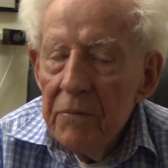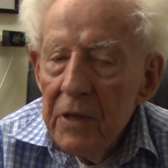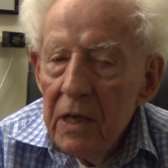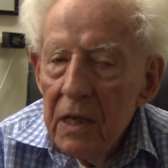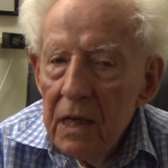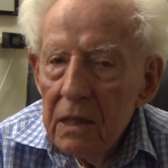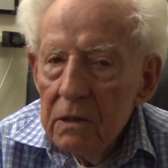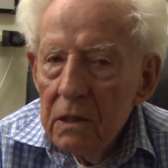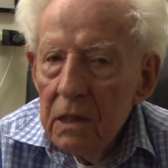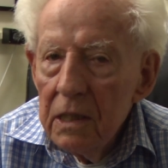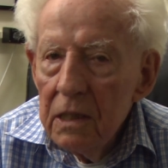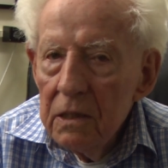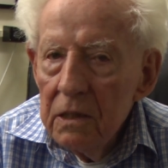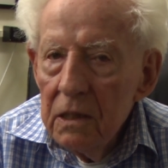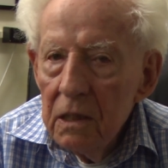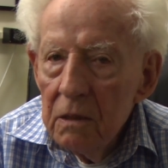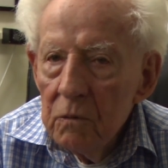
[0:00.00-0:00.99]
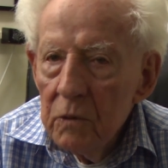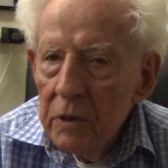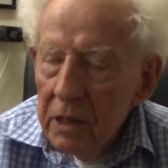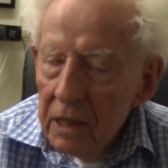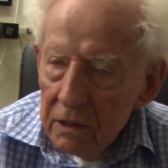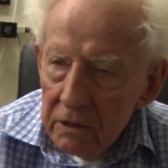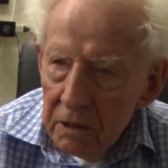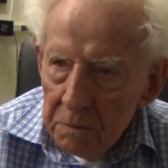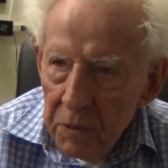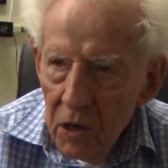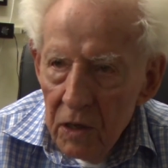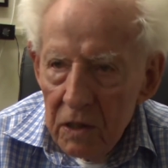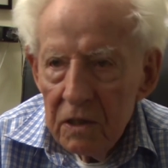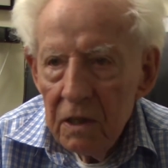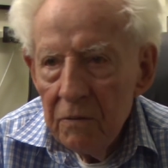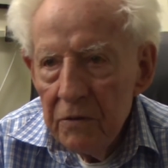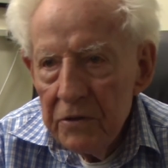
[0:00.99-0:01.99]
At the Park
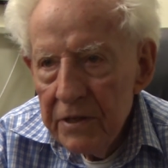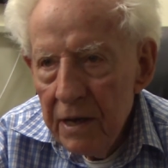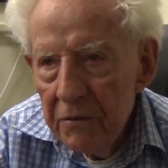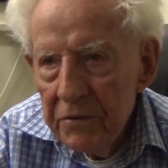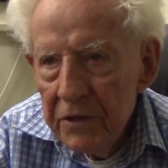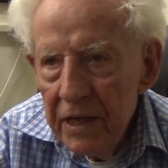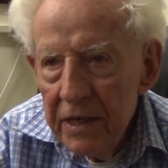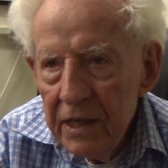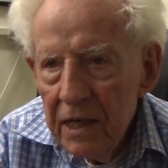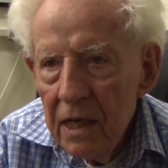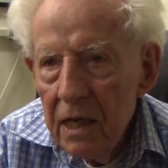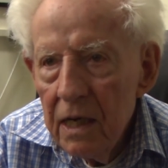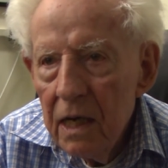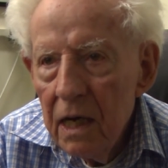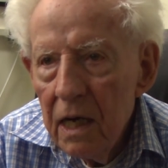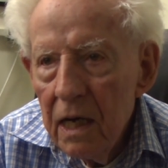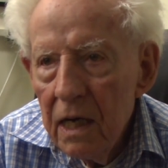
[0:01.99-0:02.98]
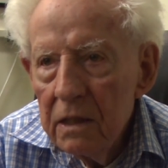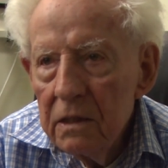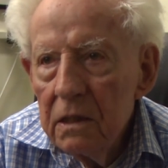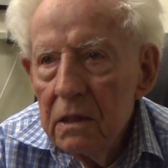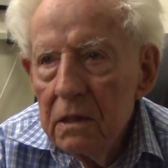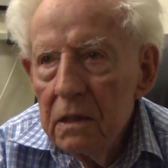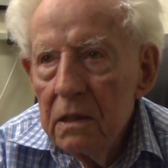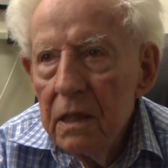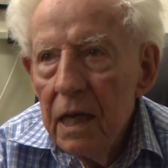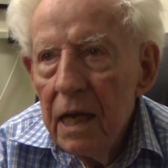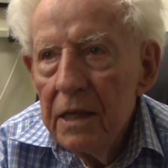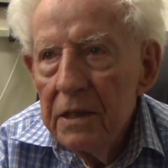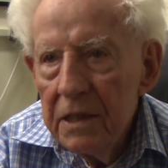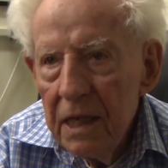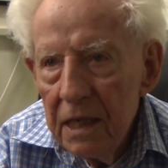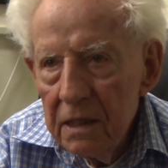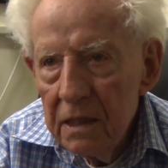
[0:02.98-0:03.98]
Service, I was getting
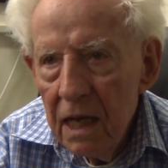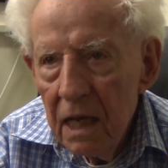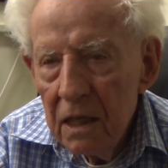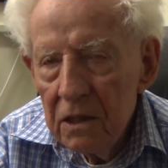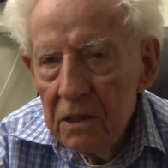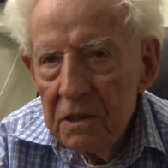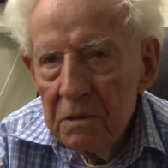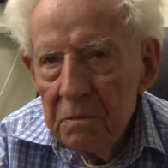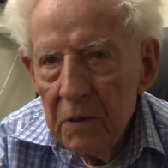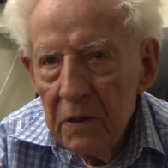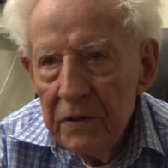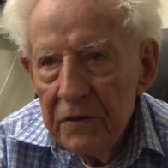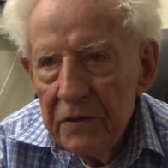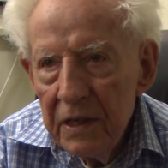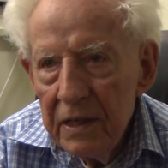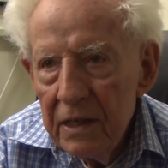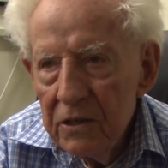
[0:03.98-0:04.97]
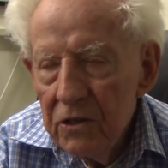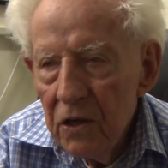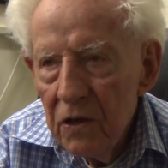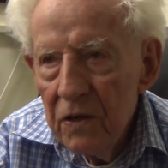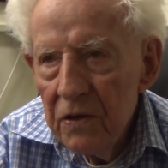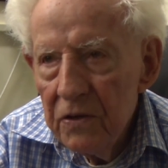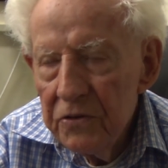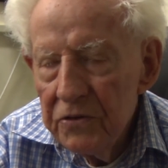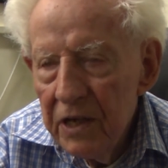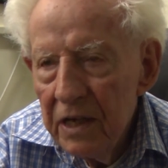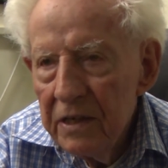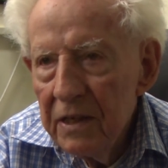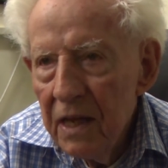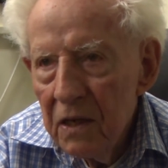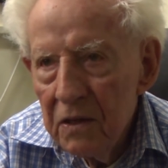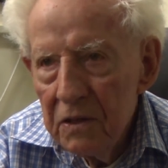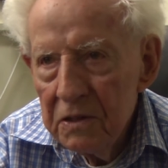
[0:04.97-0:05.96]
$110 a month, and I charged
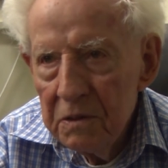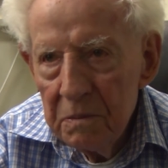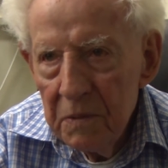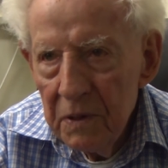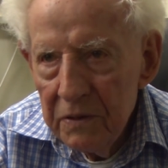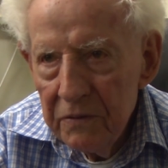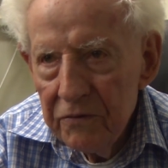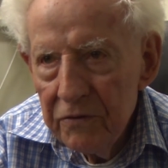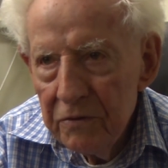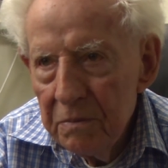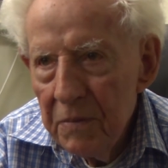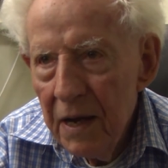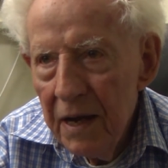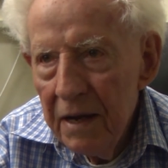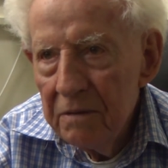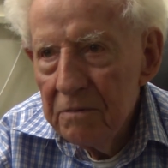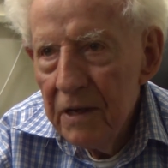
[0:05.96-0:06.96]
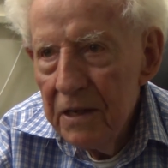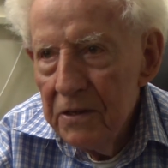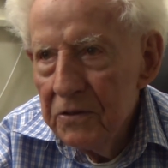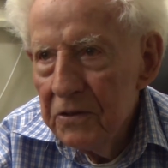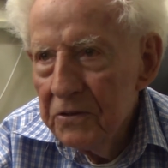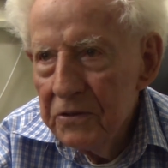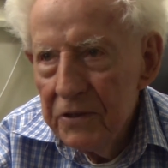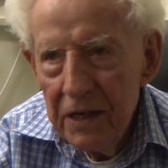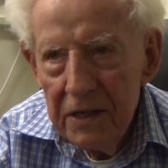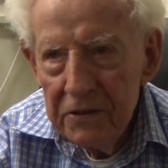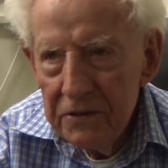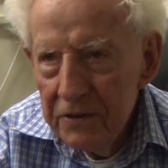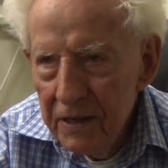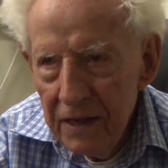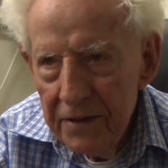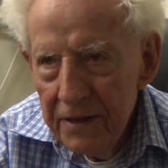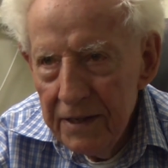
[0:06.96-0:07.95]
$10 a month for my ranger
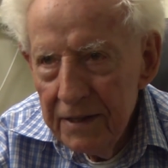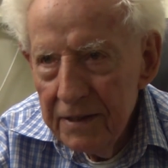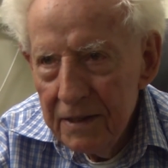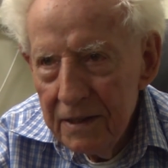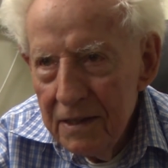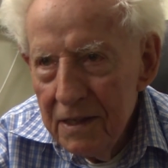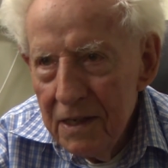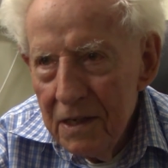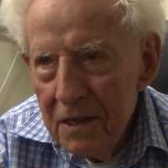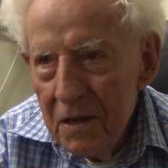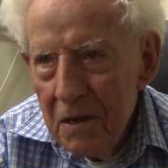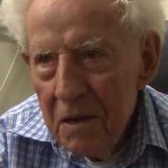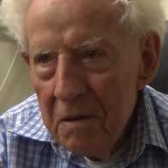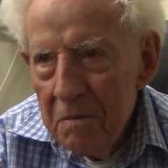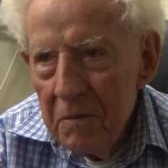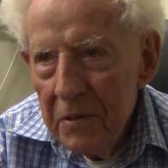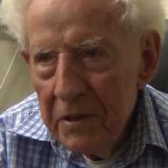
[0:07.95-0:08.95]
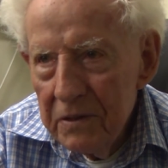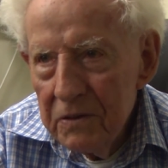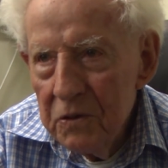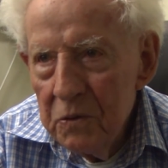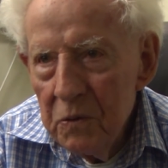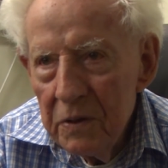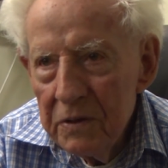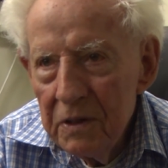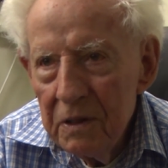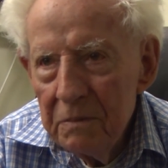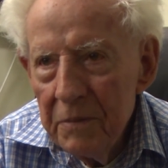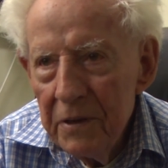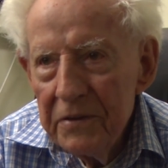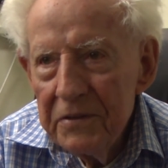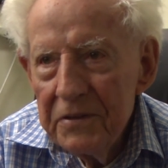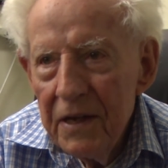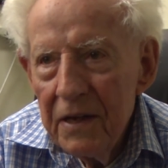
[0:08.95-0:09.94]
station, I think. But $200 a
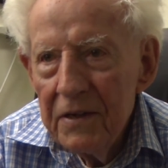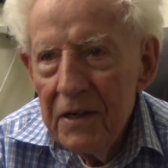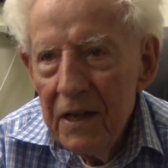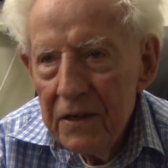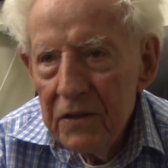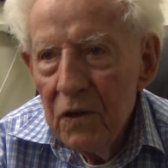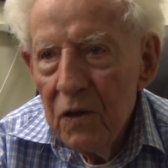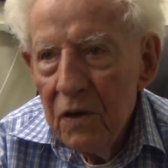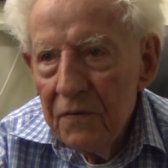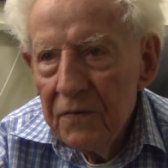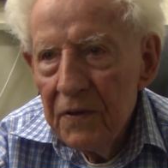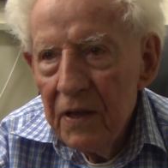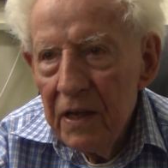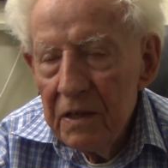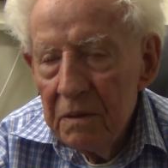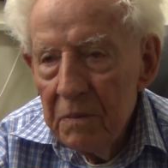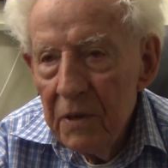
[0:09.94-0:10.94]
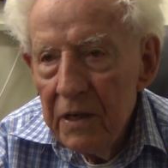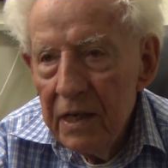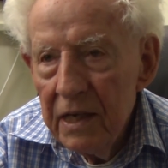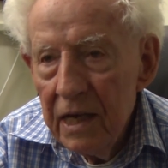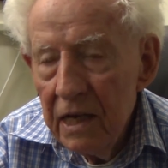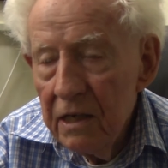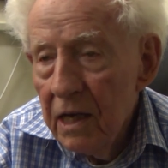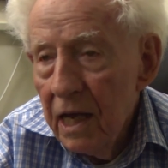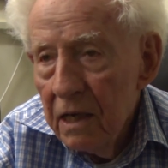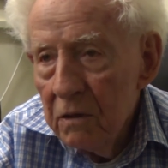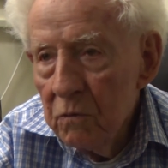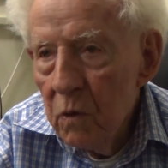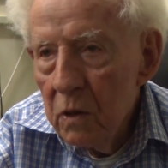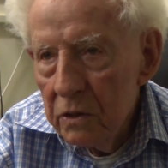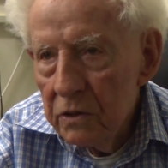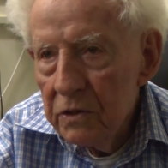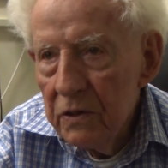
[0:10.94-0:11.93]
month sounded like an awful lot of money, and
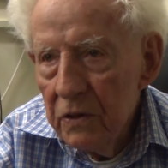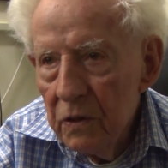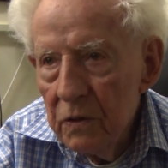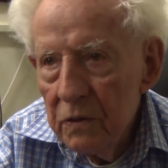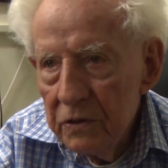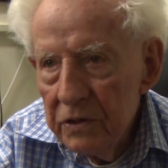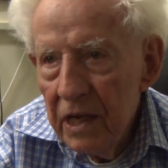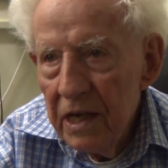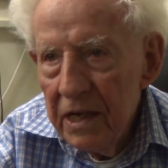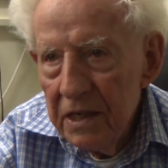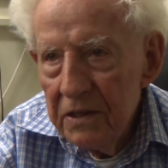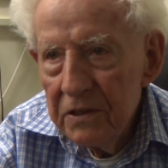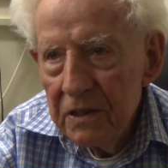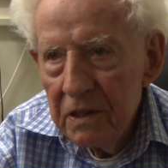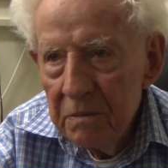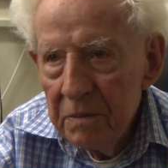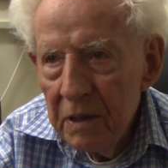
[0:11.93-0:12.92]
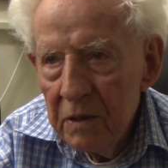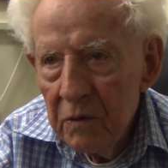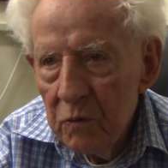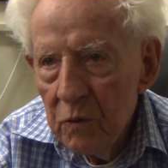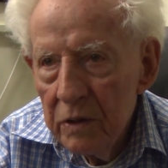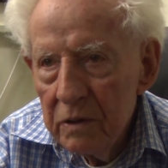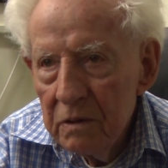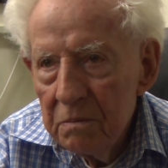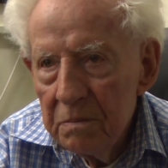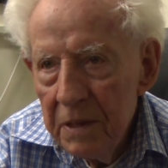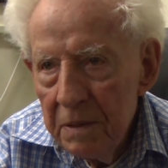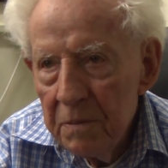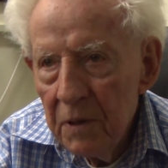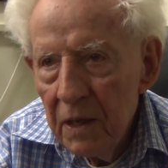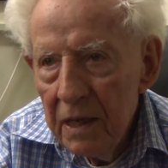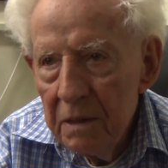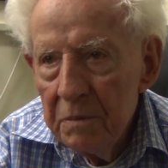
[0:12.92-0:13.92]
was in those days compared to what
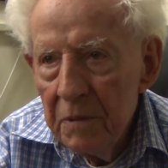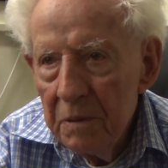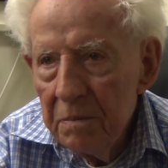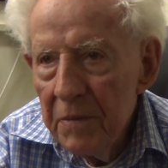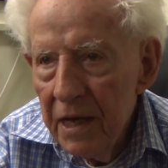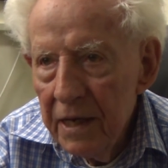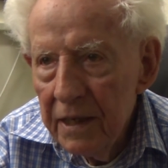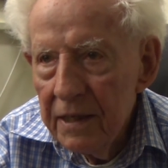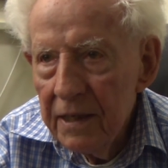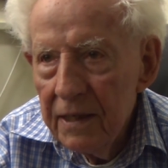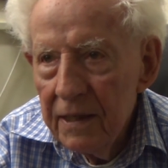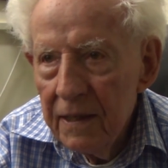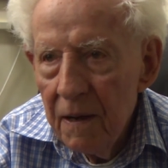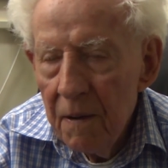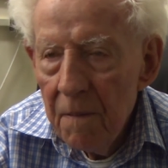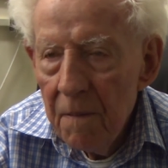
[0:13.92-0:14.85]
people had been making.